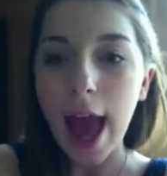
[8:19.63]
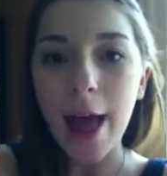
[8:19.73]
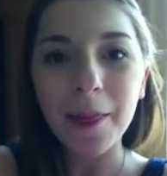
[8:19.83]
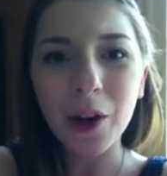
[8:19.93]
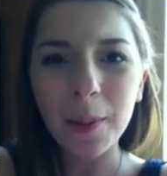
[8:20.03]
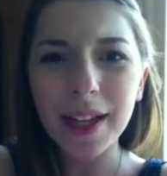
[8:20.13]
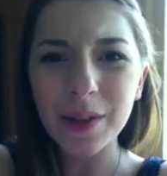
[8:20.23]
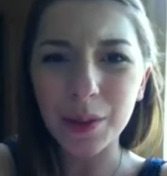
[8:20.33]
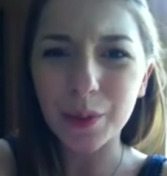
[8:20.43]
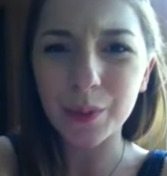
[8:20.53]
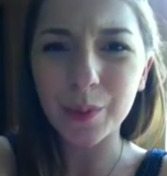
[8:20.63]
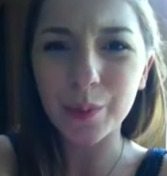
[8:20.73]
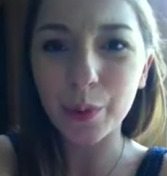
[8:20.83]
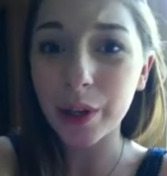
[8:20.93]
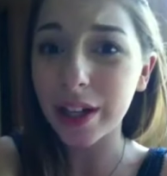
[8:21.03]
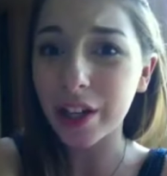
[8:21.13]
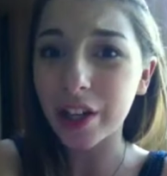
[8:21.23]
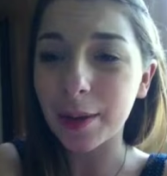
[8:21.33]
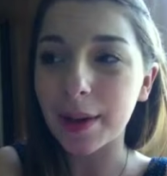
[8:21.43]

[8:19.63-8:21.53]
And the nominees were pretty good.